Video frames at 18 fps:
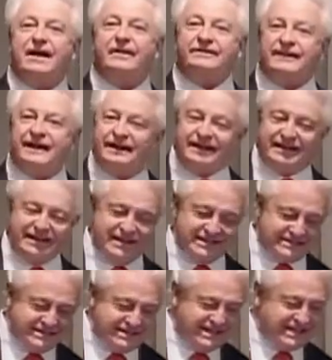telling us
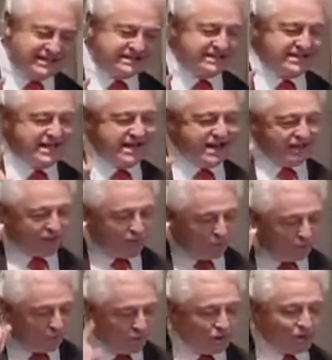this: the
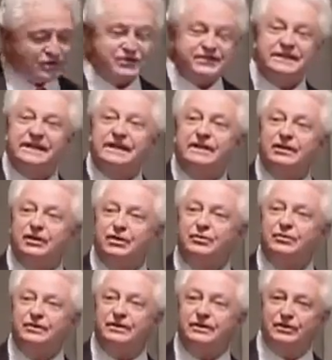worst thing you
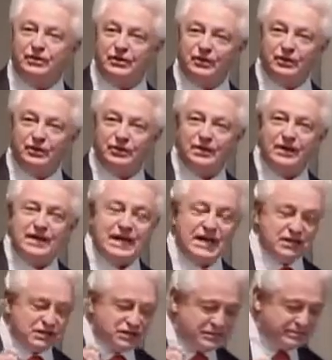can do
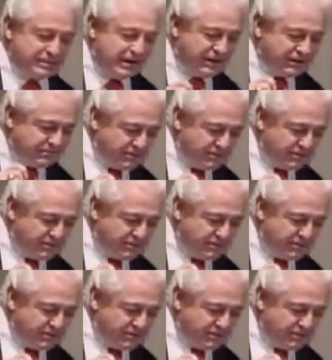is spend